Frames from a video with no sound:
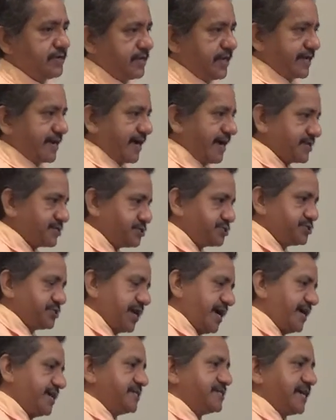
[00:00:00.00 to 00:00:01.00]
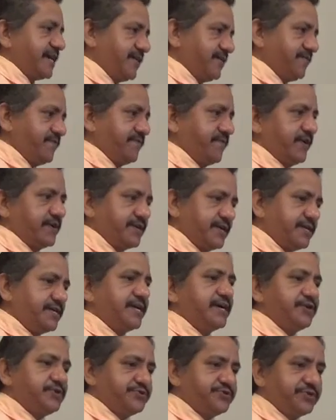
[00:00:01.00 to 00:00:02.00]
Like I just, I had a, an
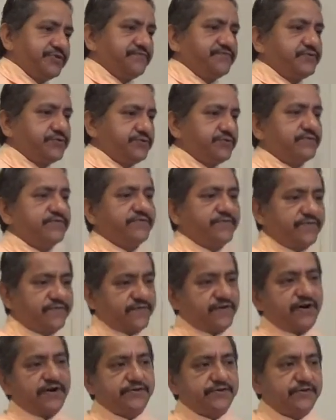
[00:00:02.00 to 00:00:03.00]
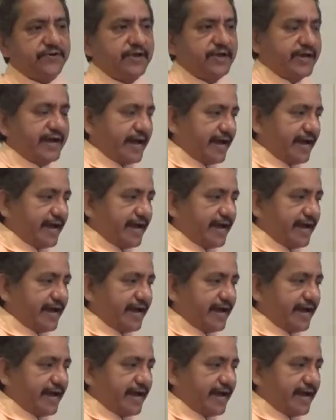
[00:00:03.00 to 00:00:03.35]
unhealthy view of a father.